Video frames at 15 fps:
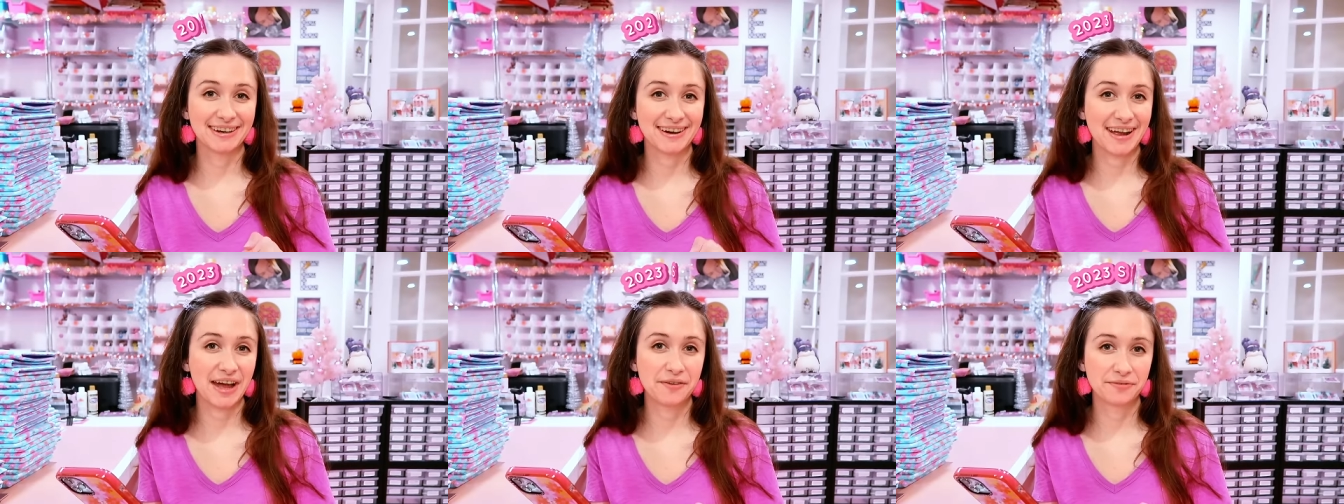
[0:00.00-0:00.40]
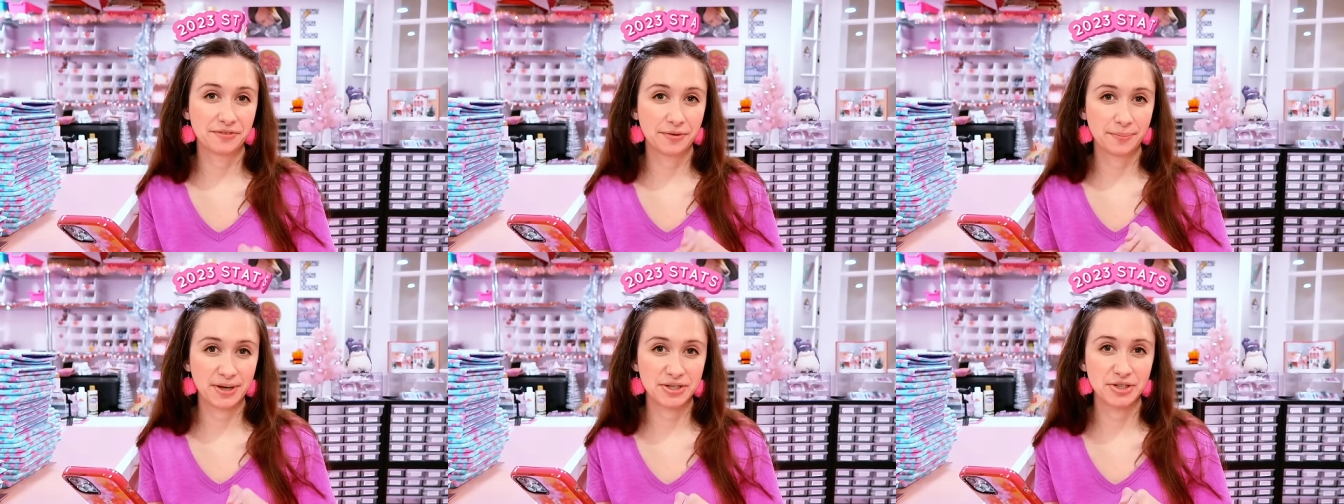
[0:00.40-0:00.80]
that I
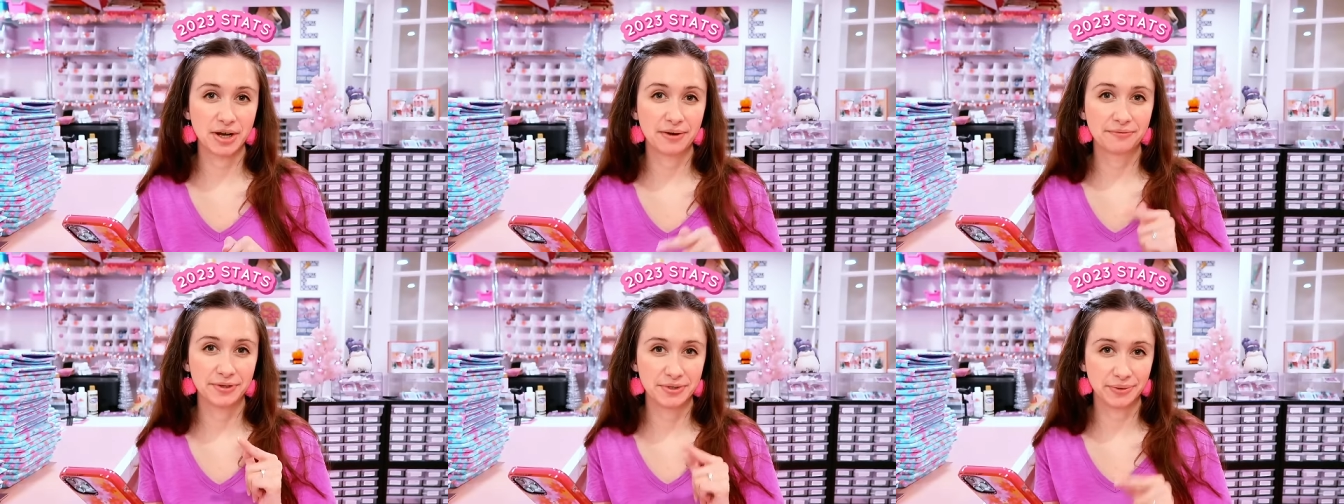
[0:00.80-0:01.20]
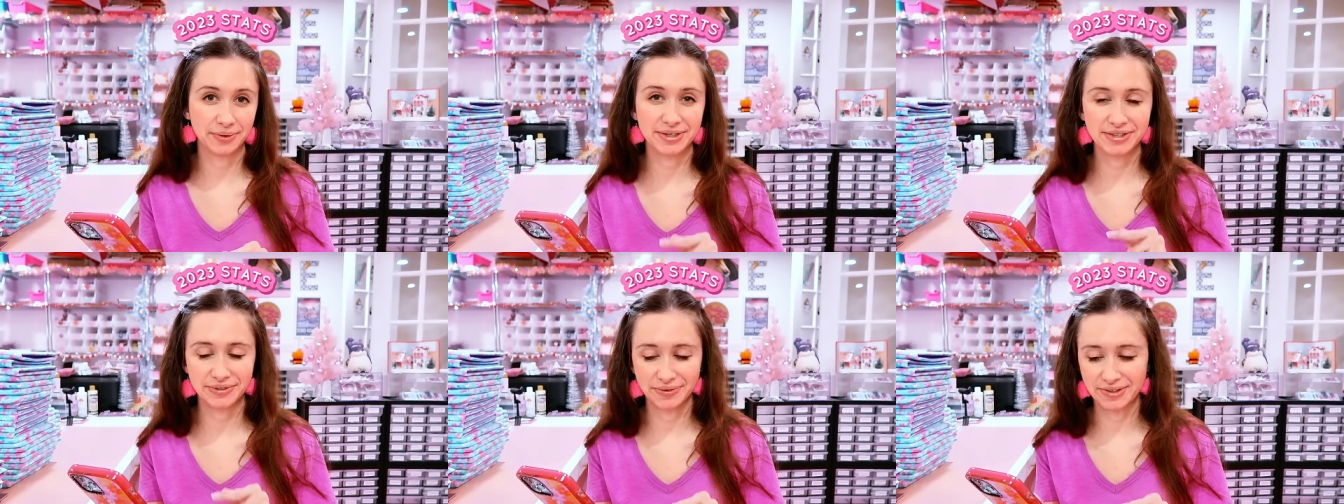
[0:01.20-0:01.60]
have for my shop for
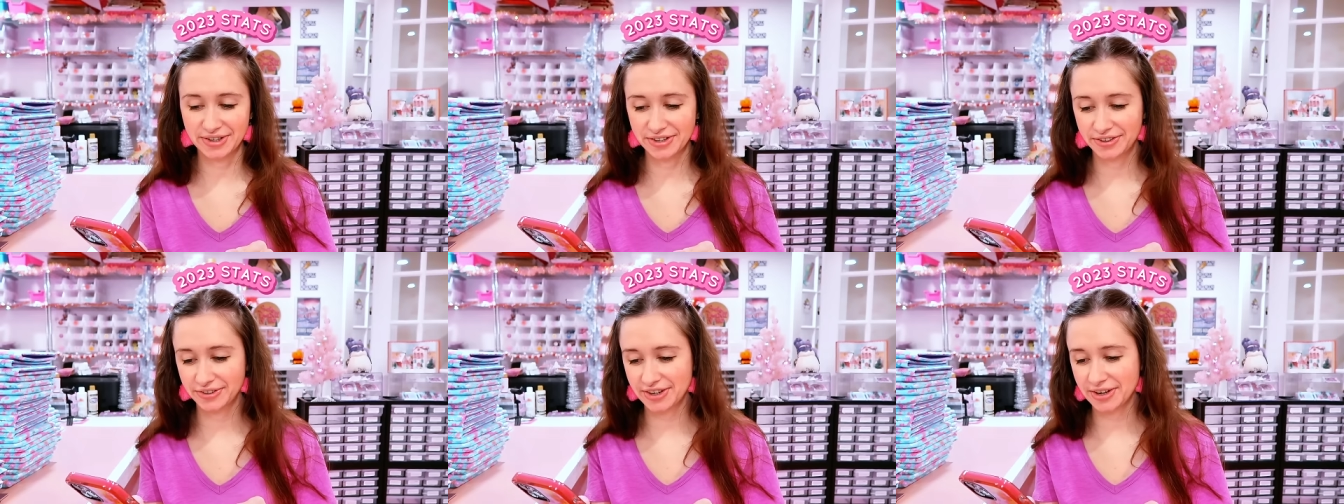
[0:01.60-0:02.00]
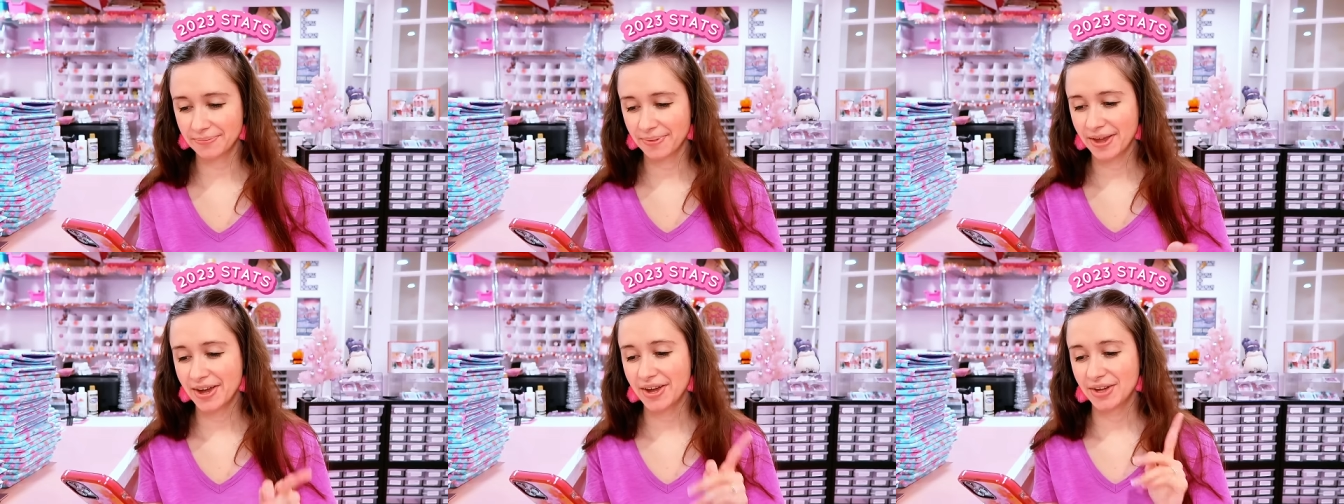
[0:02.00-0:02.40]

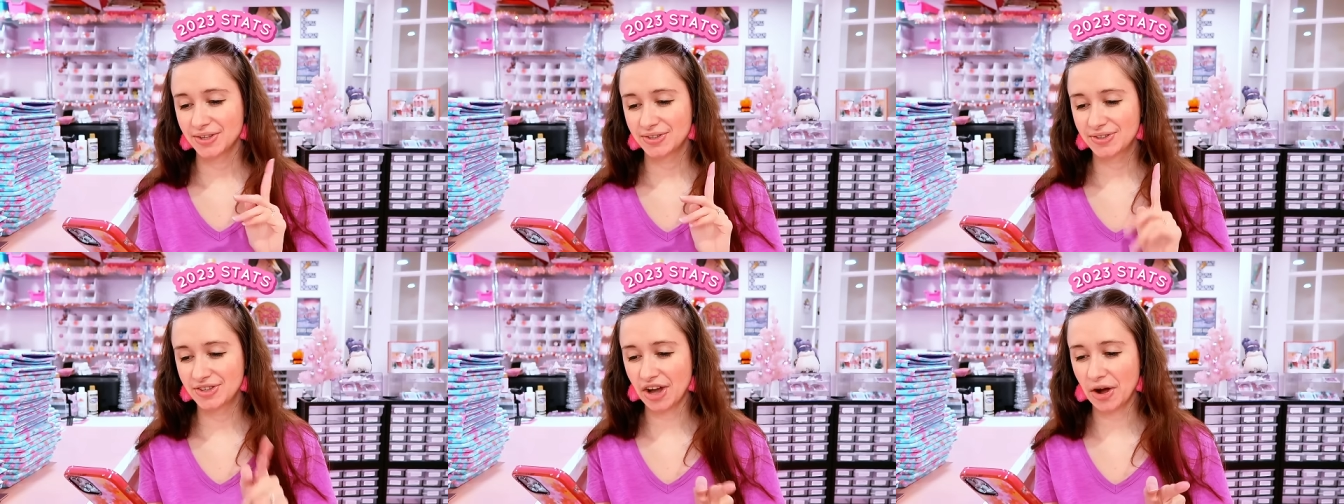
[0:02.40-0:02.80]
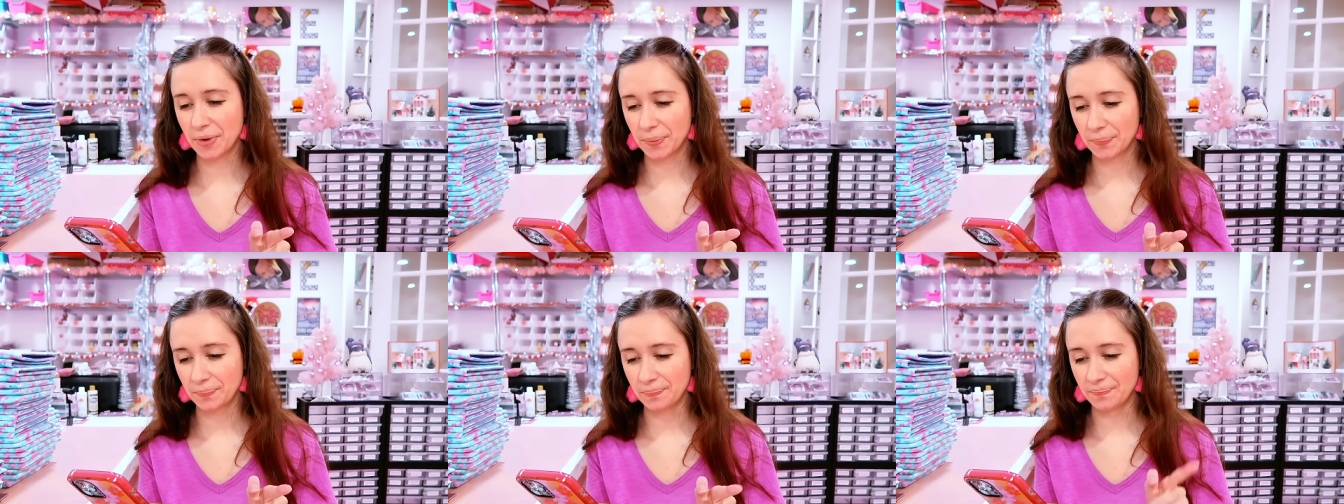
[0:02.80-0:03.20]
2023.
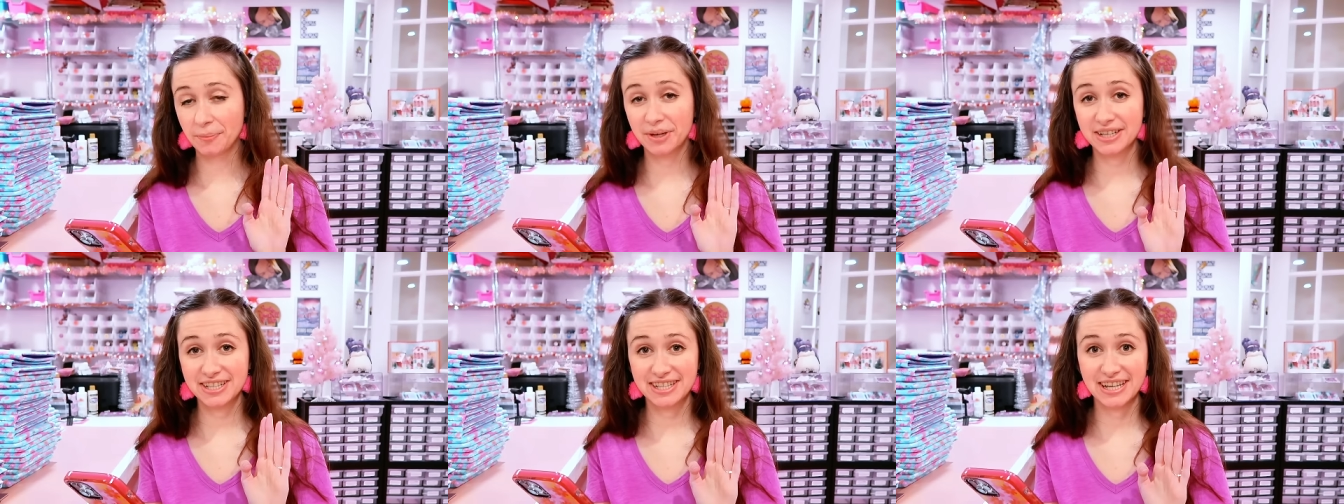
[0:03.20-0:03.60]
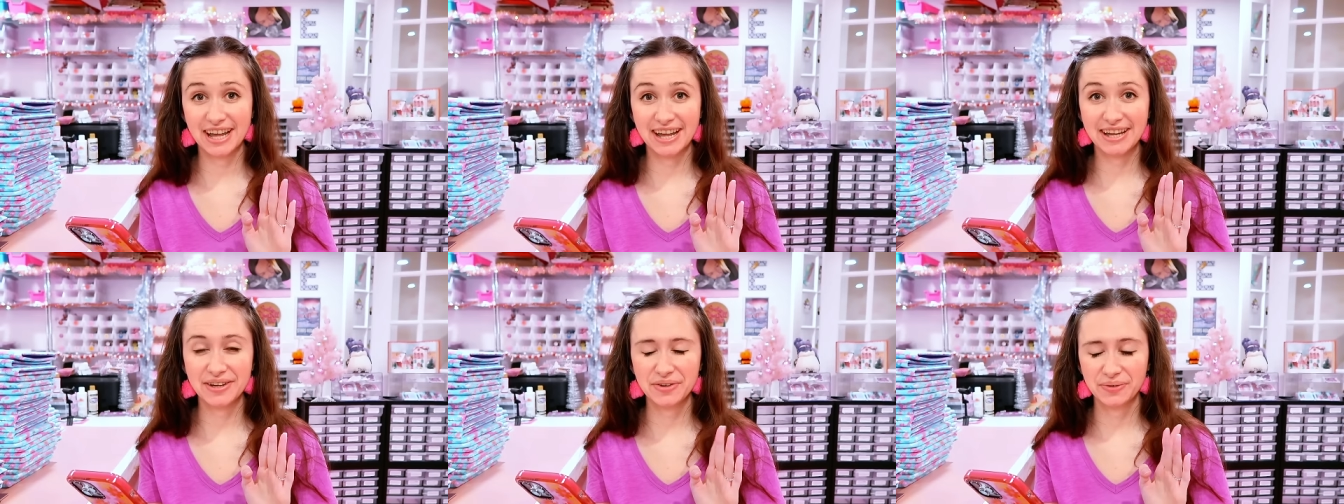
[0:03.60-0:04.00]
So I'm gonna
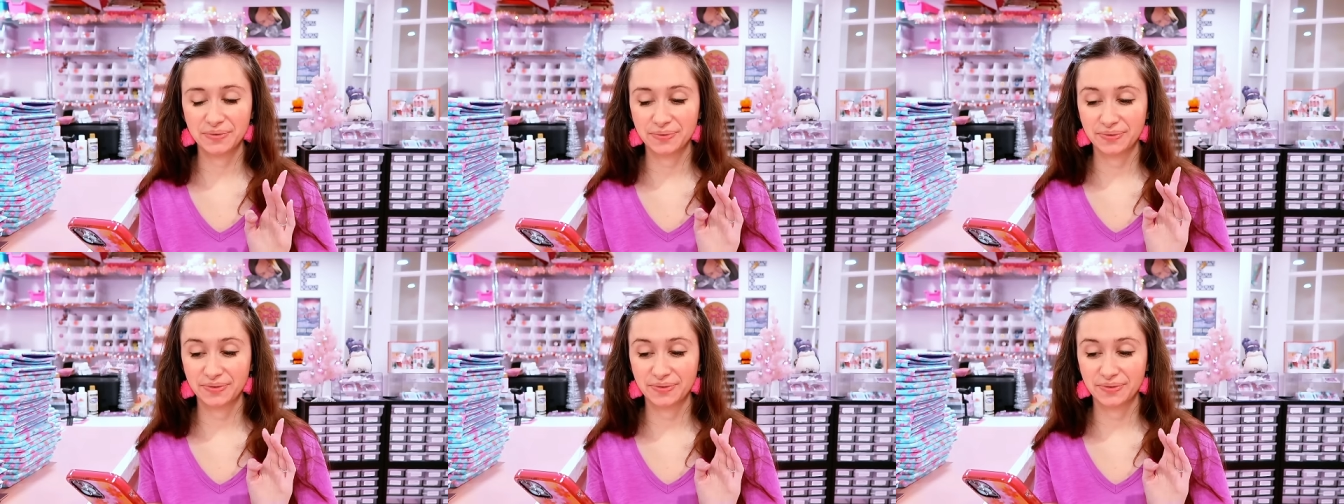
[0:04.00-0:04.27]
say